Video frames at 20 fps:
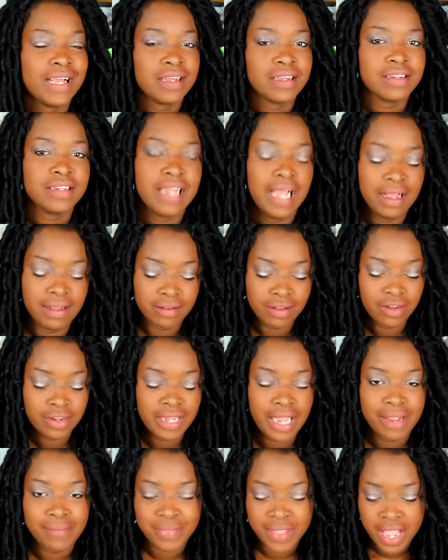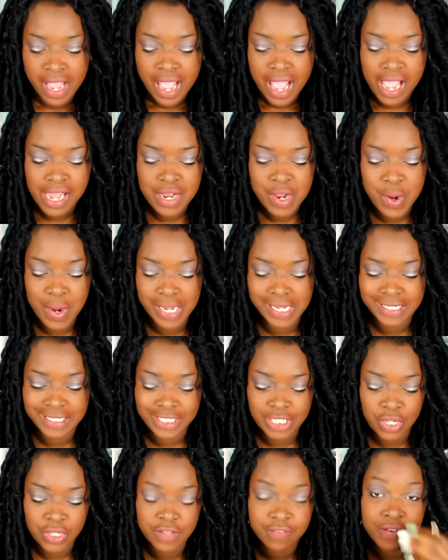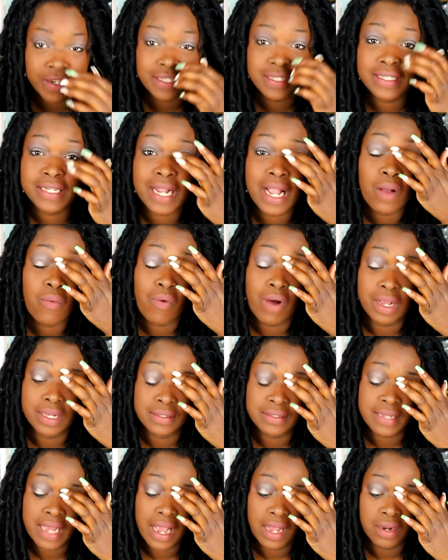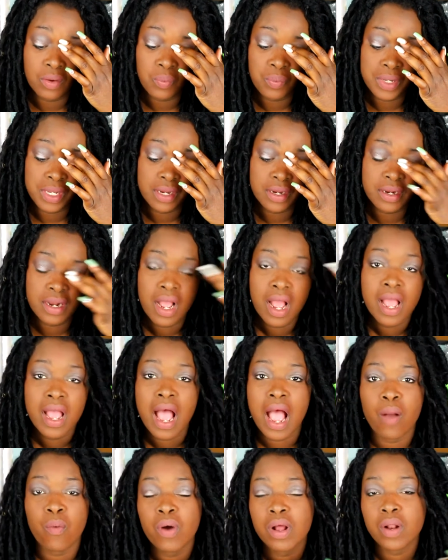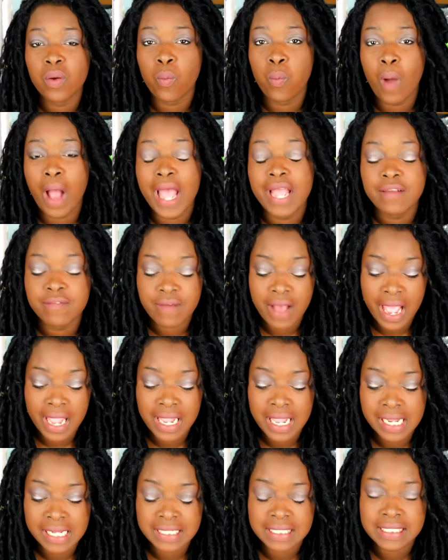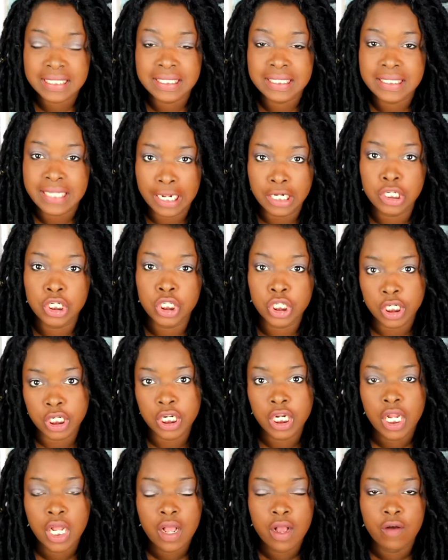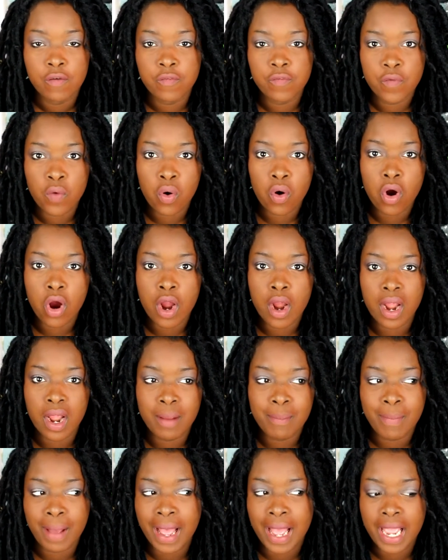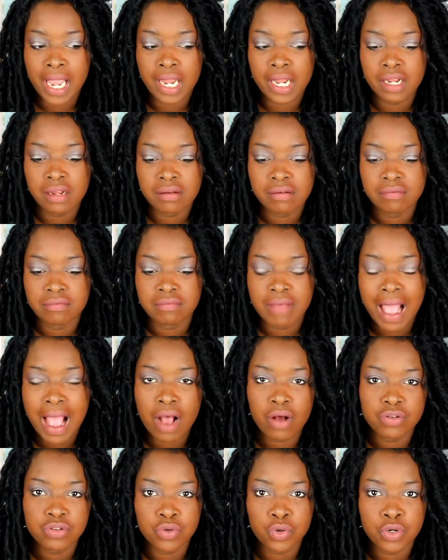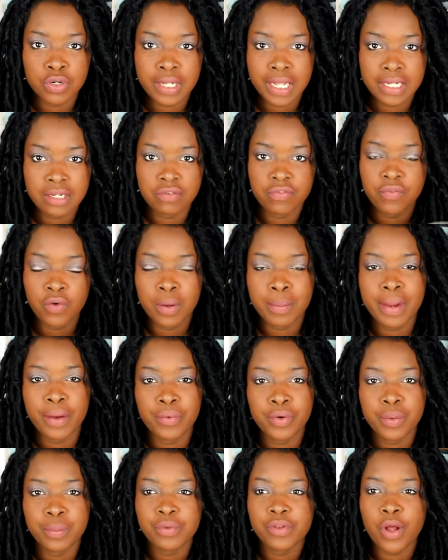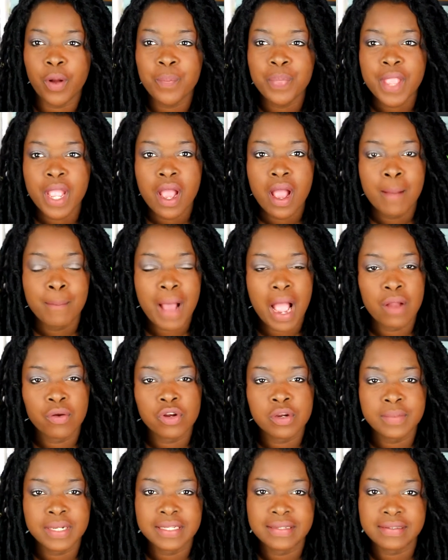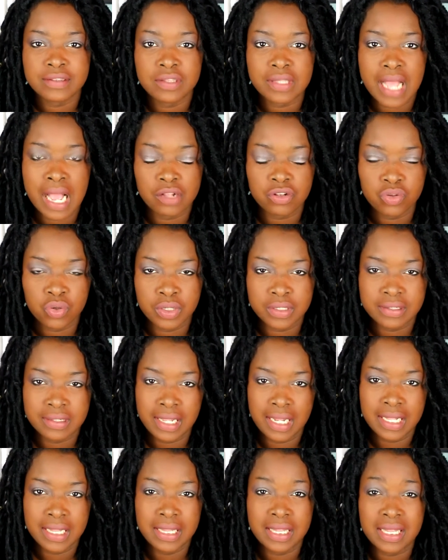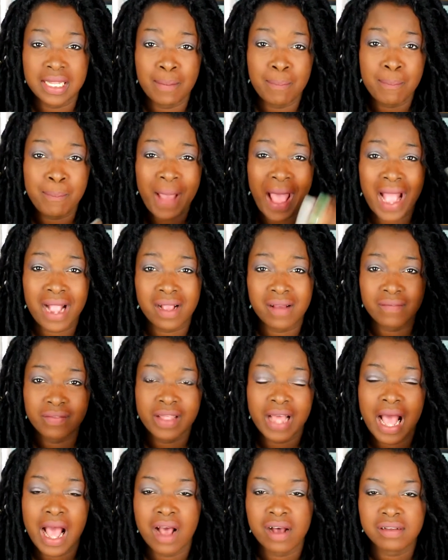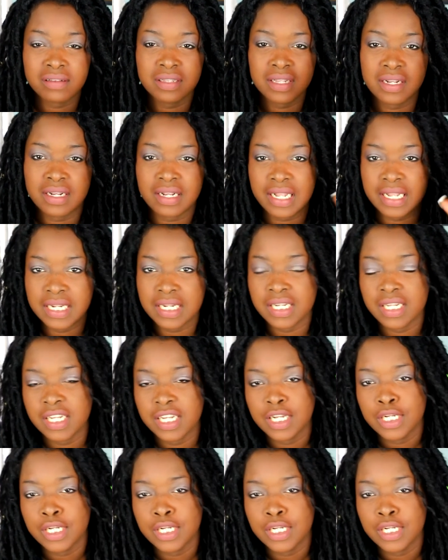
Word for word: yeah, okay. Anyway, so the first thing I want is kind of weird. I want a Wi-Fi extender for my house, or like for my room. So my room is towards like the back of the house and like